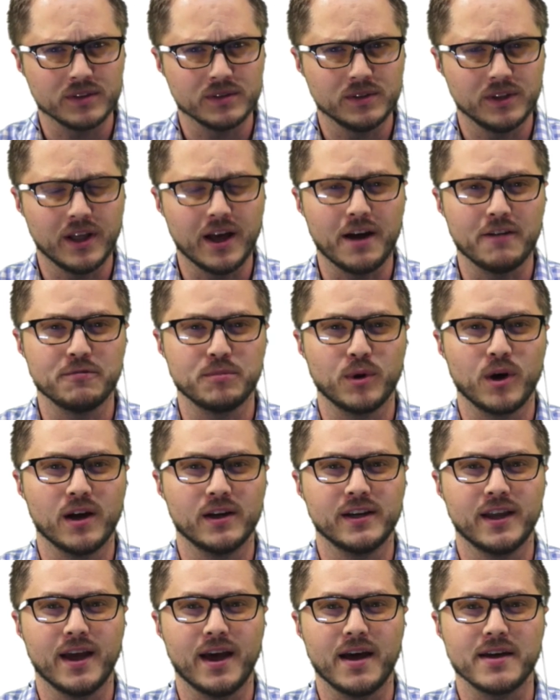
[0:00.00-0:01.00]
live
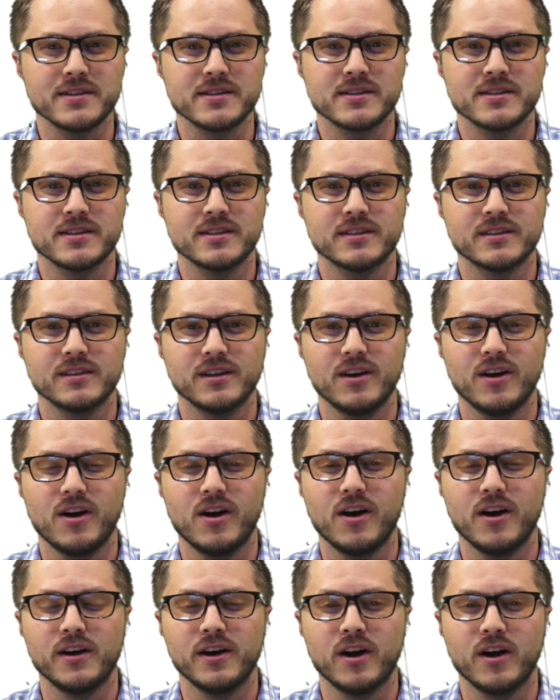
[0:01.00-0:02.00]
broadcast
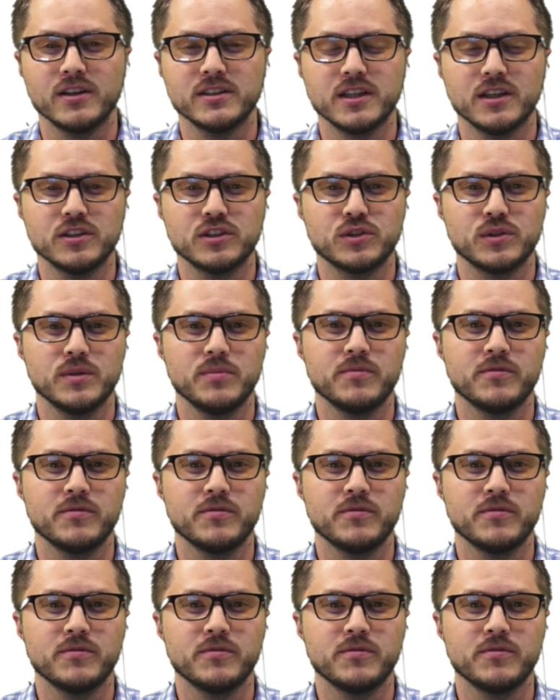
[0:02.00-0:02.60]
on our Telestream